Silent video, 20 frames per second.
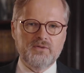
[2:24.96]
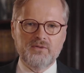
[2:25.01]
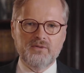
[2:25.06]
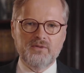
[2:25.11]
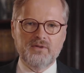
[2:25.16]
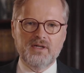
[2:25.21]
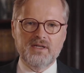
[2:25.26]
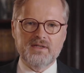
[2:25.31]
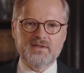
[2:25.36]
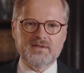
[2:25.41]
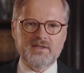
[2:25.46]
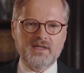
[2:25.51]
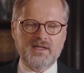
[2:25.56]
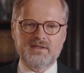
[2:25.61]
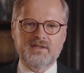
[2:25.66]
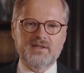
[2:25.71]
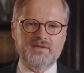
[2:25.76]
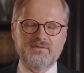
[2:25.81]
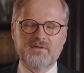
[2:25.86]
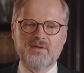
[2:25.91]
you a
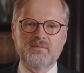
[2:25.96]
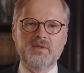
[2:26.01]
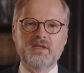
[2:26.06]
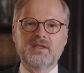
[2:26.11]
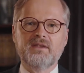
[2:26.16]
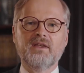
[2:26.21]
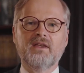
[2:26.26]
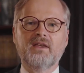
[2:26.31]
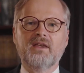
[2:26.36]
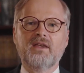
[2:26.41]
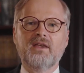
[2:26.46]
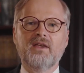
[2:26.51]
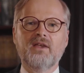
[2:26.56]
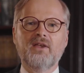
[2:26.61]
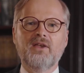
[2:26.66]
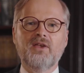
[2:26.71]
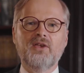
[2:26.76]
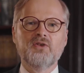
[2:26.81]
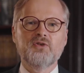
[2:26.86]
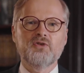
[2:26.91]
successful meeting.
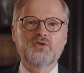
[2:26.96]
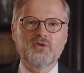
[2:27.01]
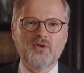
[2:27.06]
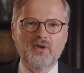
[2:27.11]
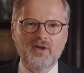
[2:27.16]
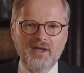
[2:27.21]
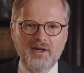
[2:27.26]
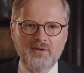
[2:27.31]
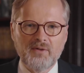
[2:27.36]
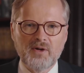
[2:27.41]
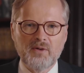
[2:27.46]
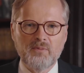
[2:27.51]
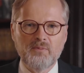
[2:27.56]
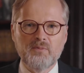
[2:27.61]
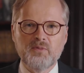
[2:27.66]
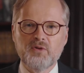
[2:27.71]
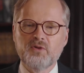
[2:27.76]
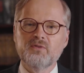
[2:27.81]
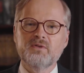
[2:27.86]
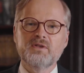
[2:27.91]
Enjoy our
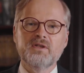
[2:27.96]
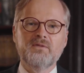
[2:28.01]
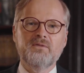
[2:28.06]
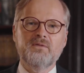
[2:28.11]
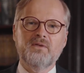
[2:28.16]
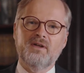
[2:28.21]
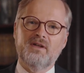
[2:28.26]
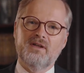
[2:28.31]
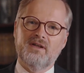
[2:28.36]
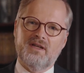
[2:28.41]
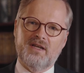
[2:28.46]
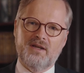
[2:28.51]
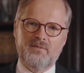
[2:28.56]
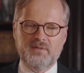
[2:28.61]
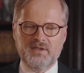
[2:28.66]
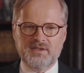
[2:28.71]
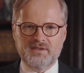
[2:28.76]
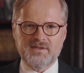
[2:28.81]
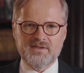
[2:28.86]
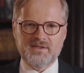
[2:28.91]
beautiful
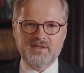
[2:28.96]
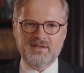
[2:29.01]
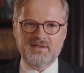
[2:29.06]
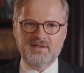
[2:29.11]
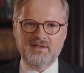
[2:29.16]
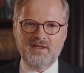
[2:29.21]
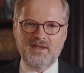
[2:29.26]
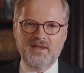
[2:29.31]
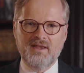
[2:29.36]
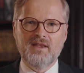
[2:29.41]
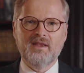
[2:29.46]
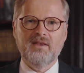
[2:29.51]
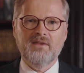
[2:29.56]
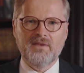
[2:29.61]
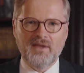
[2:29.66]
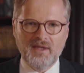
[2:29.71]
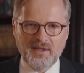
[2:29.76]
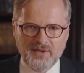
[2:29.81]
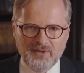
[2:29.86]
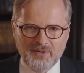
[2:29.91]
capital city.
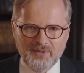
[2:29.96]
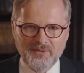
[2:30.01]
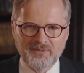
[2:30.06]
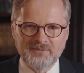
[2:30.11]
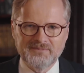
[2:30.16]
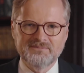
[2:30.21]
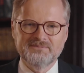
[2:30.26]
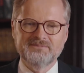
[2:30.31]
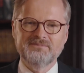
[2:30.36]
Thank you.